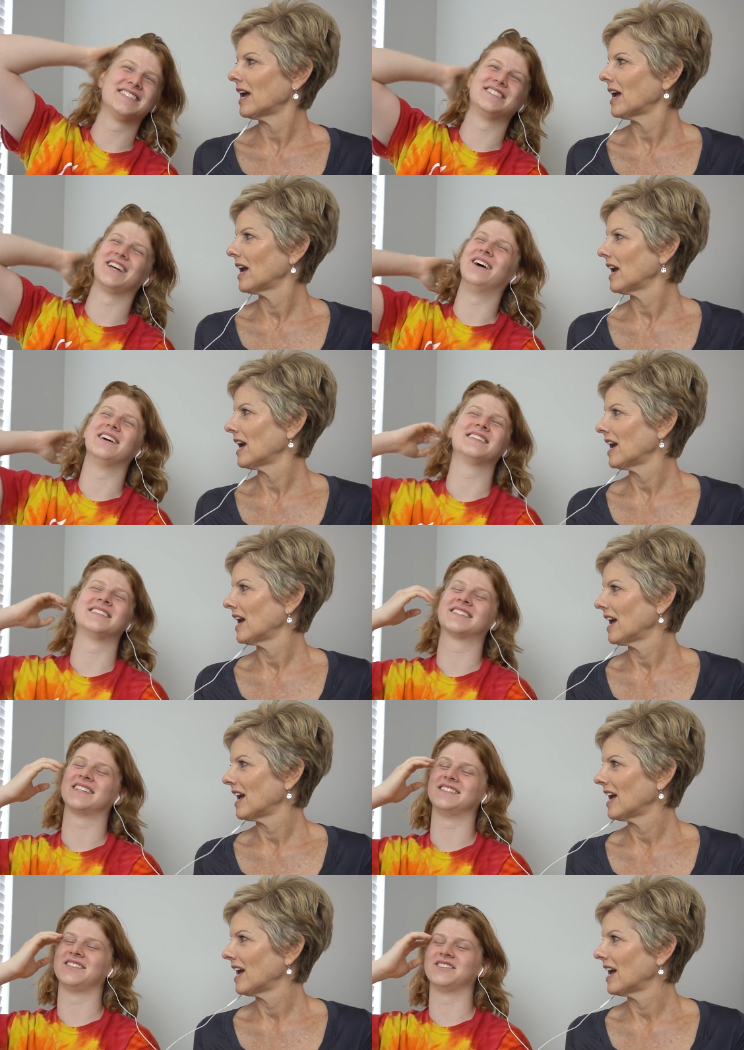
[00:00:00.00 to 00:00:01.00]
Speaker 1: a joke just
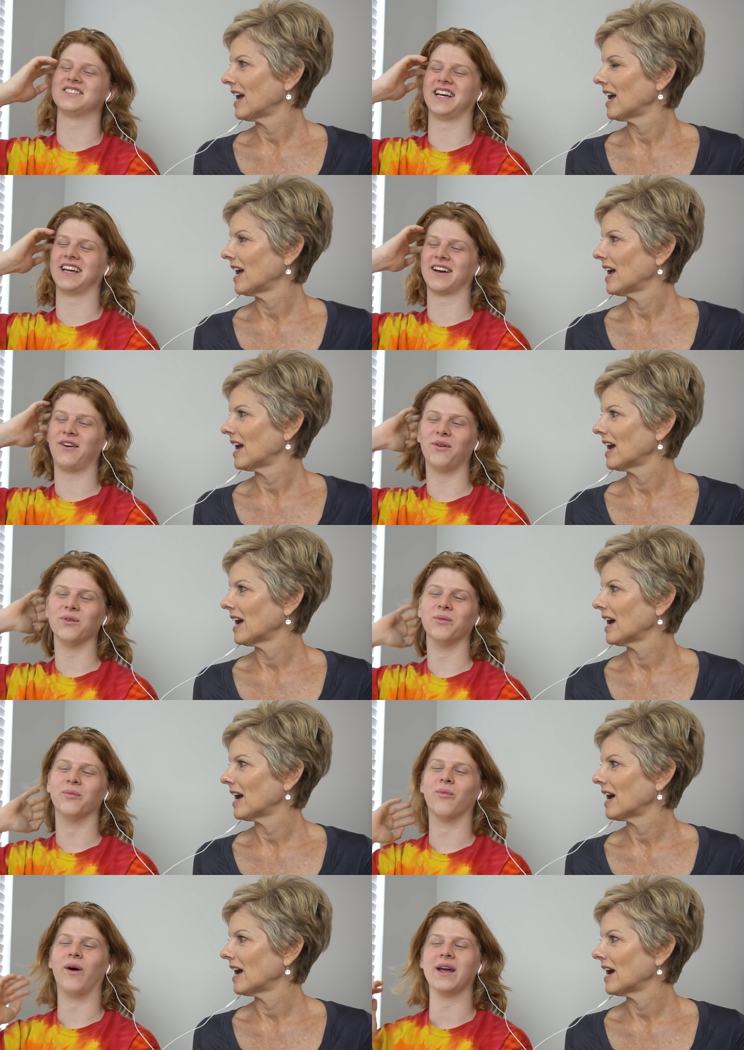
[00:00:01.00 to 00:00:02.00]
because there's like
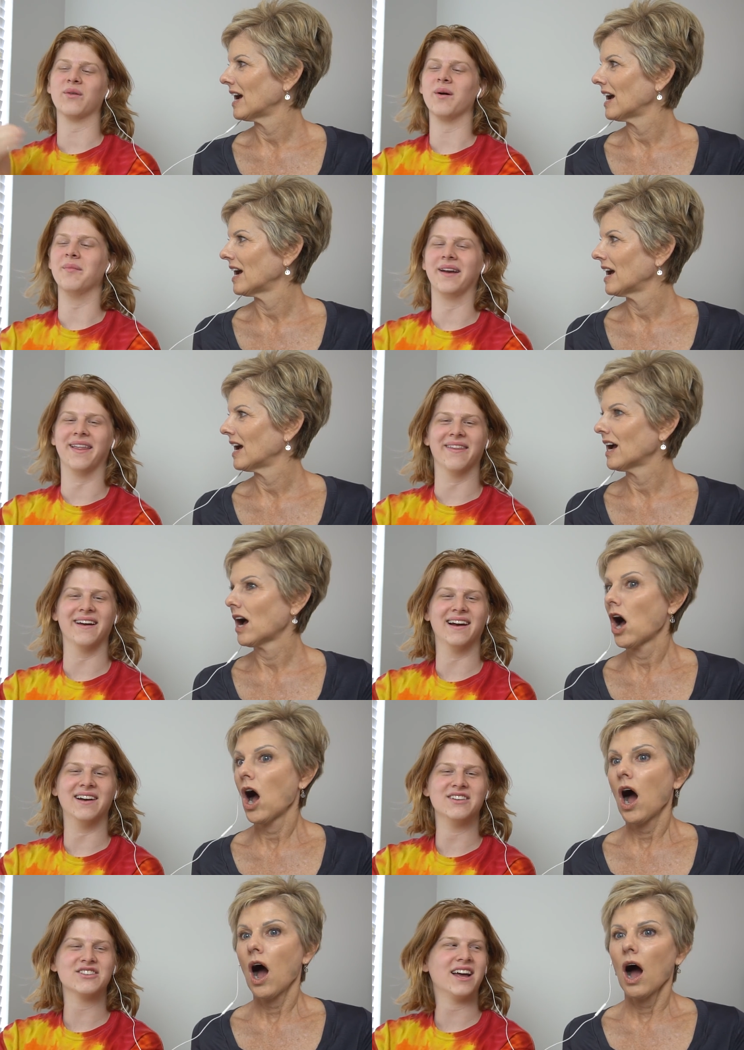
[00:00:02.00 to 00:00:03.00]
old white women in there
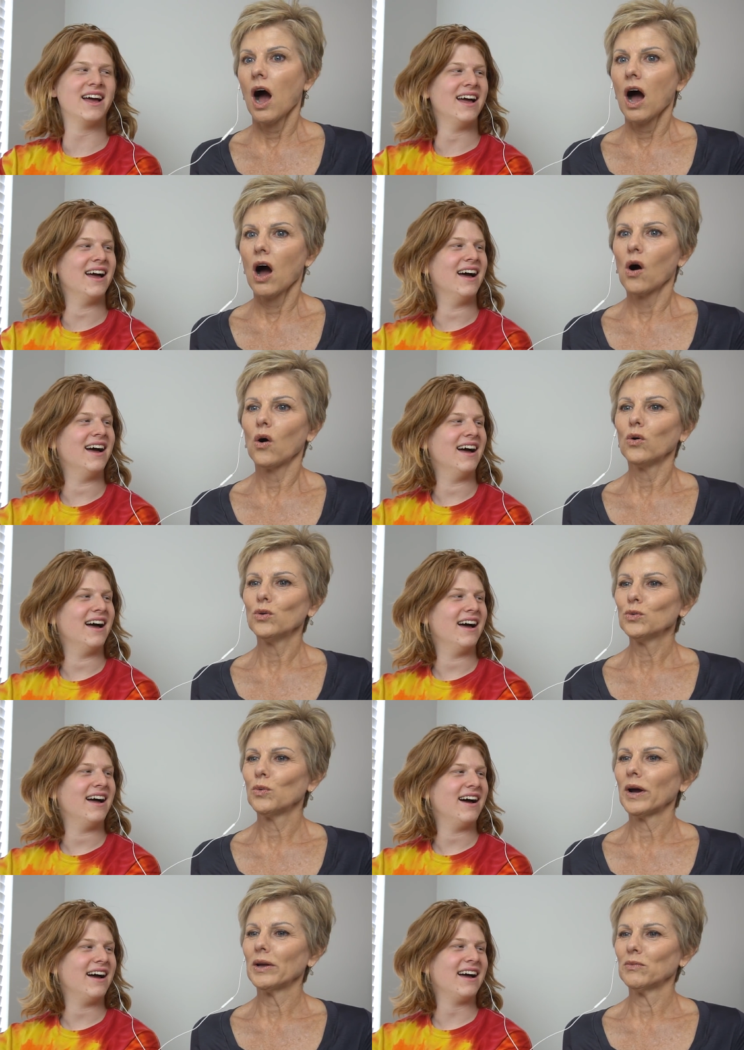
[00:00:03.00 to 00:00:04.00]
and shit.
Speaker 2: Old
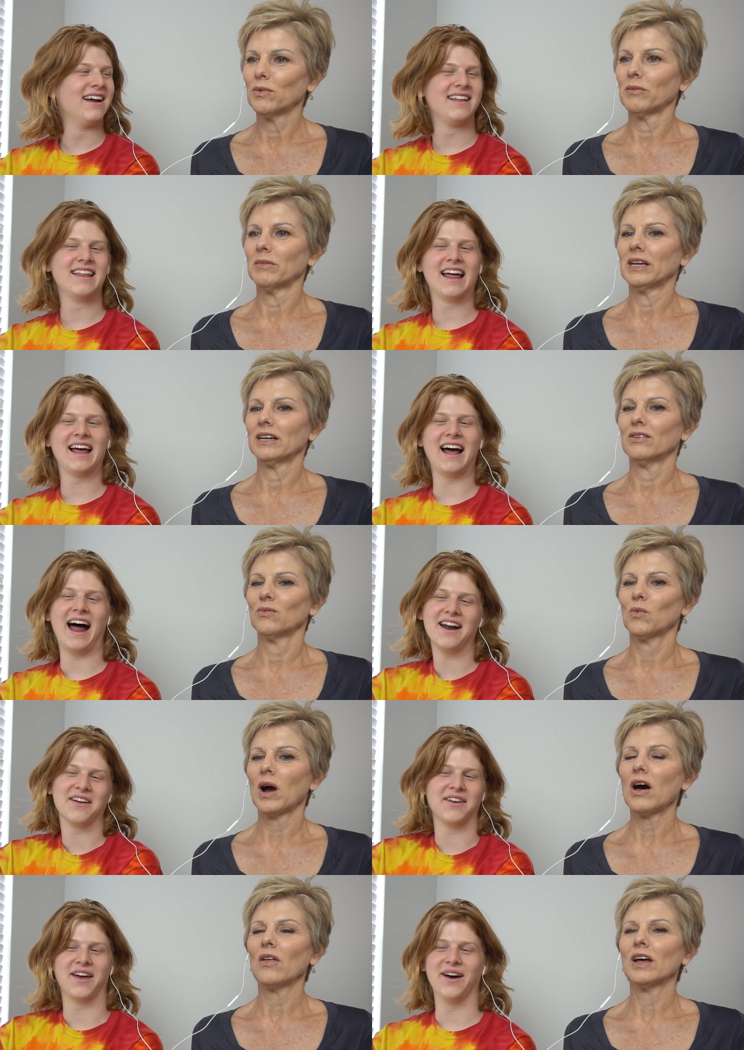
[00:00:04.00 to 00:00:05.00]
white women.
Speaker 1: I
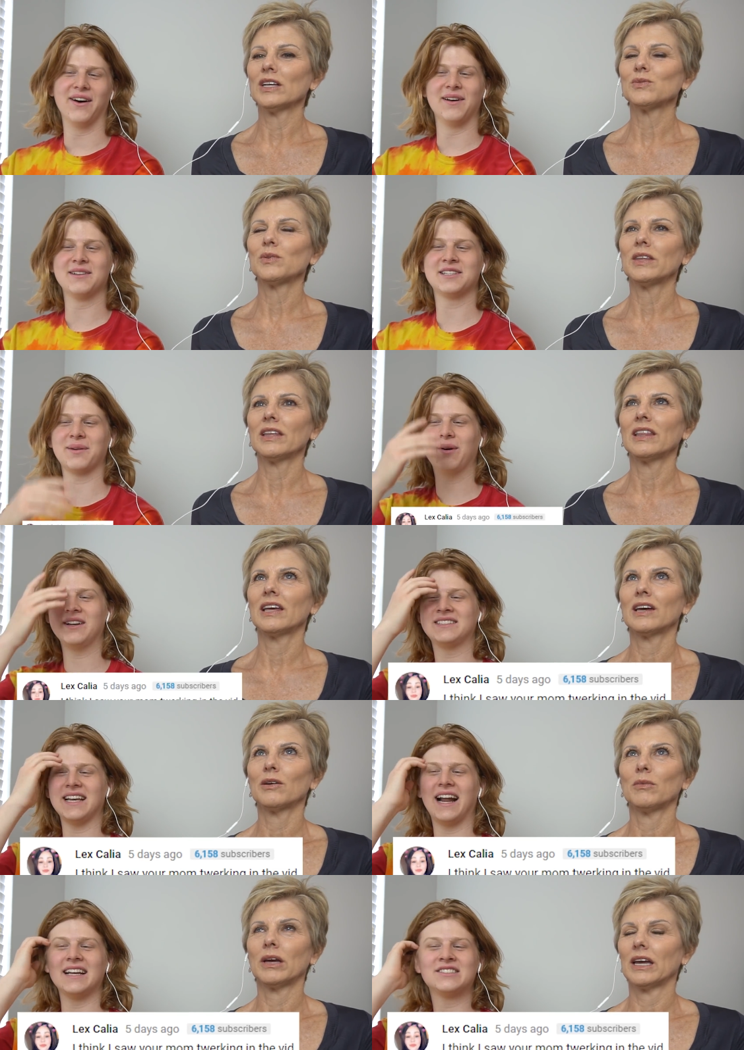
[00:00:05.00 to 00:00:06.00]
don't know. Someone
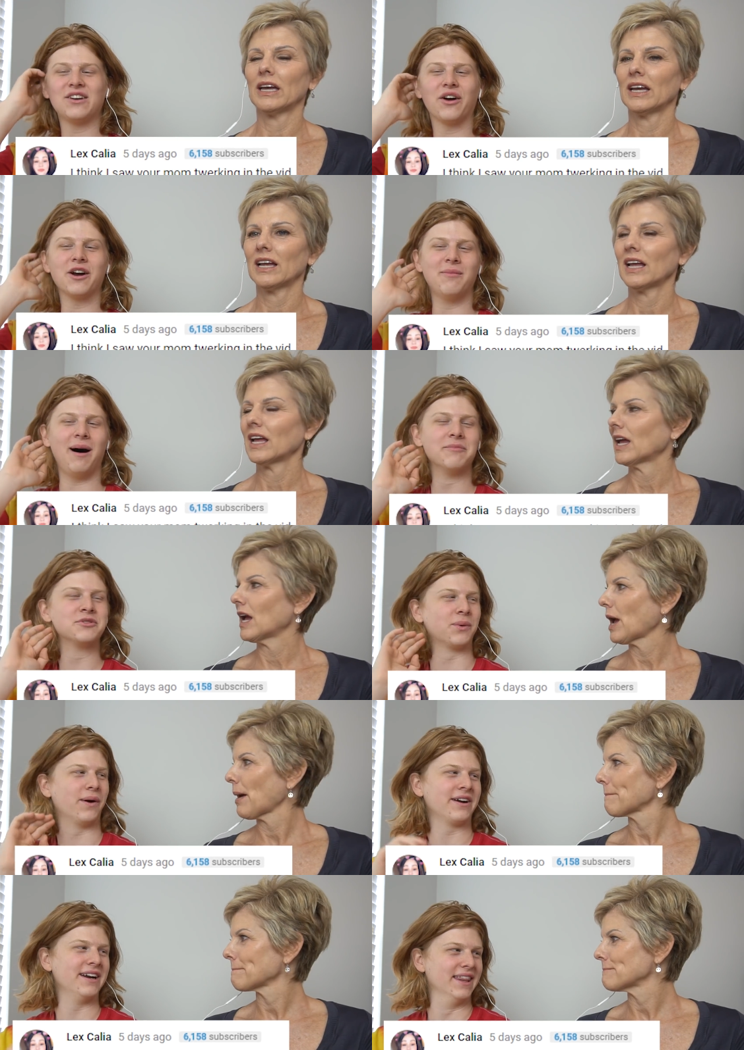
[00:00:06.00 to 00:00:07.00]
said, I saw your mom
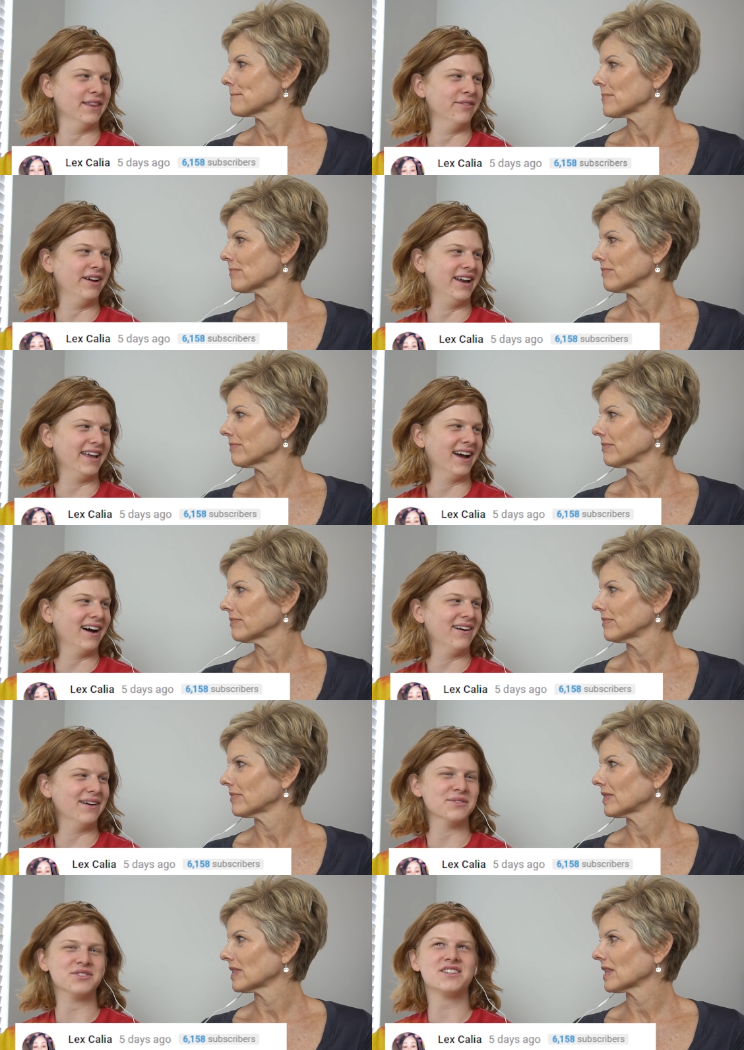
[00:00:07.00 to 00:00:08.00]
twerking in the video.
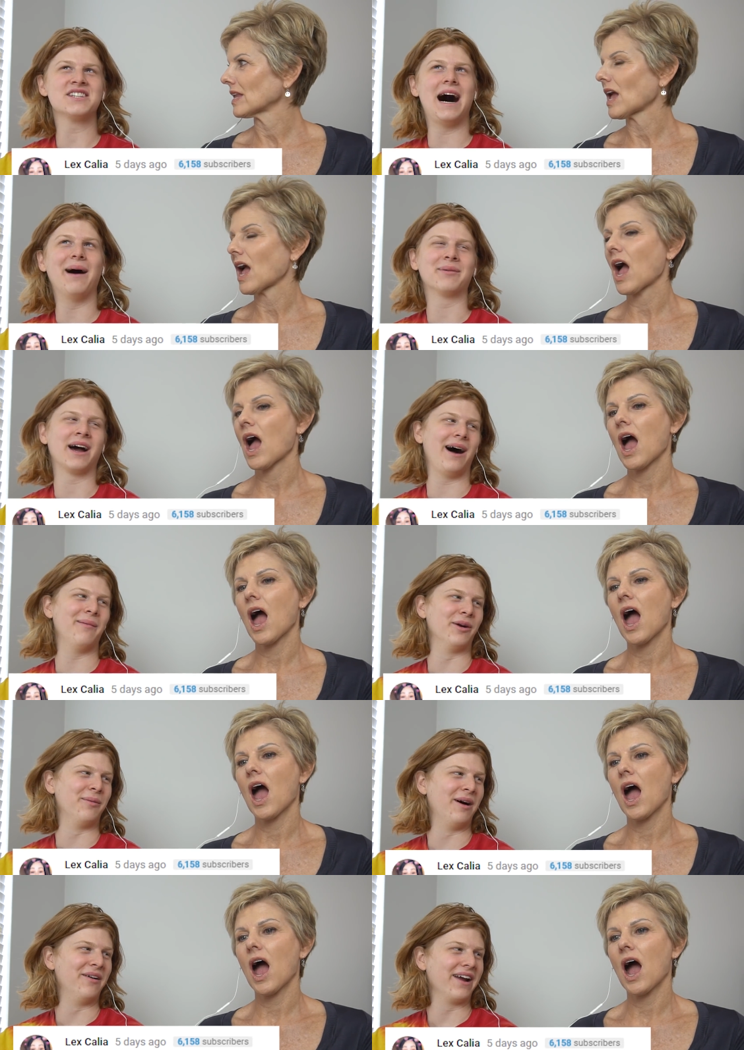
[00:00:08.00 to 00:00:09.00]
And it was a top comment on my